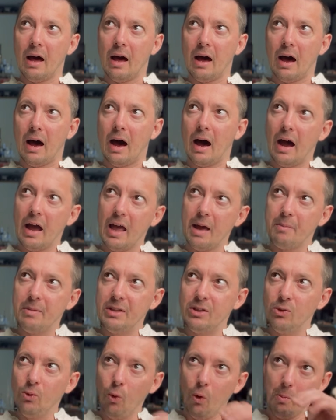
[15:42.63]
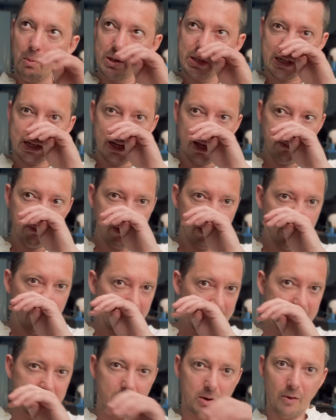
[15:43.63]
I am enormously
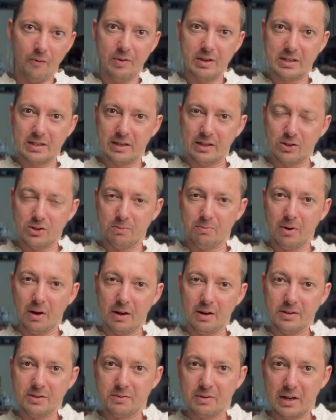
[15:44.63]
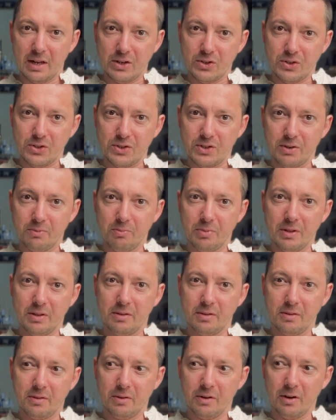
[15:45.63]
empathetic, obviously, to Bernard's relationship
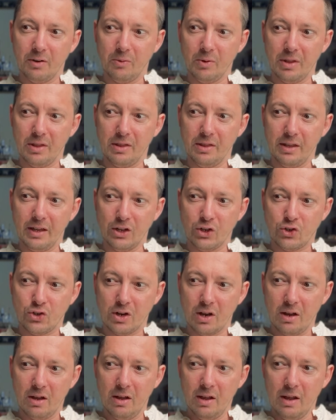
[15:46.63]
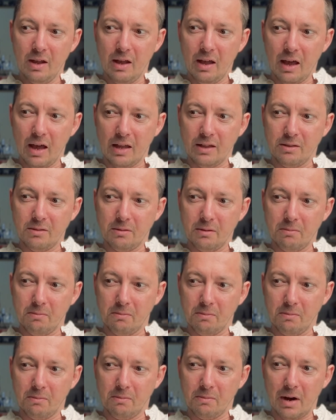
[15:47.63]
with Nietzsche, and
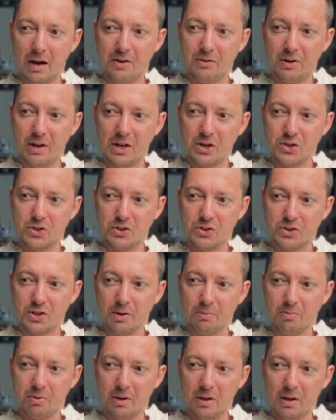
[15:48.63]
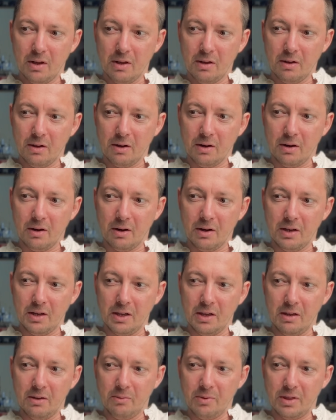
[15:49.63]
my relationship
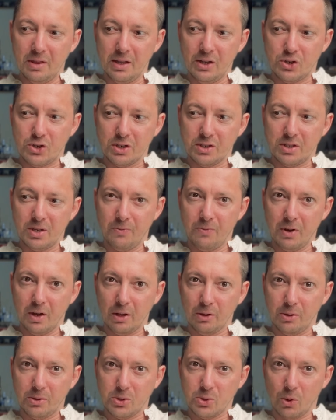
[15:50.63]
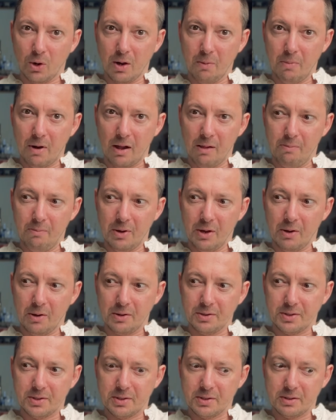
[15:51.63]
with Nietzsche is difficult to talk about
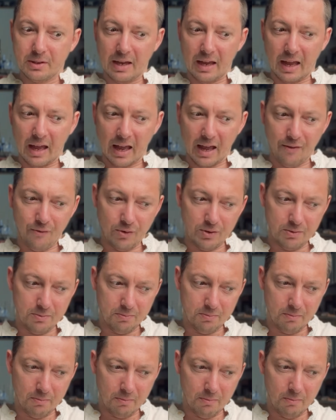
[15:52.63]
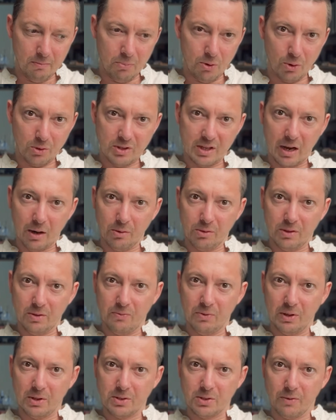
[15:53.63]
because I haven't brought out the
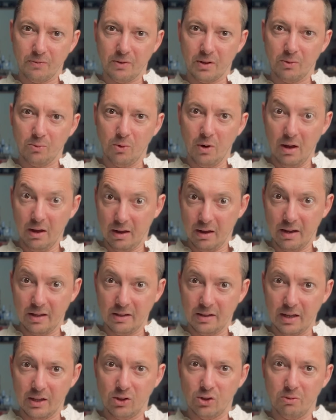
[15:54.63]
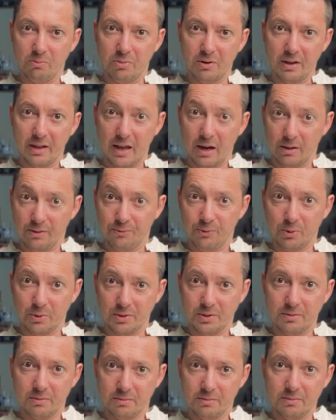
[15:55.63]
philosophical work I intend to bring out
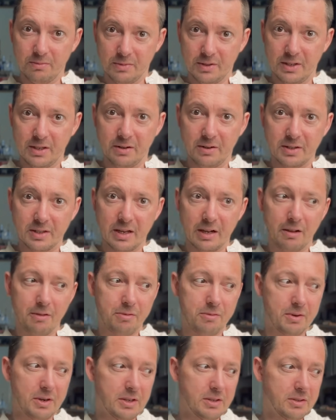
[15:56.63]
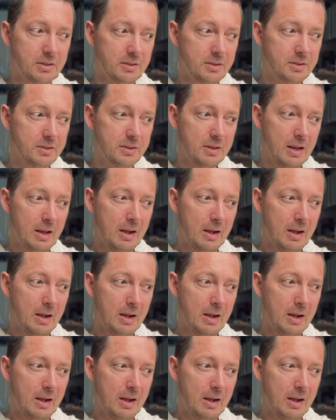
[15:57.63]
for serious health reasons.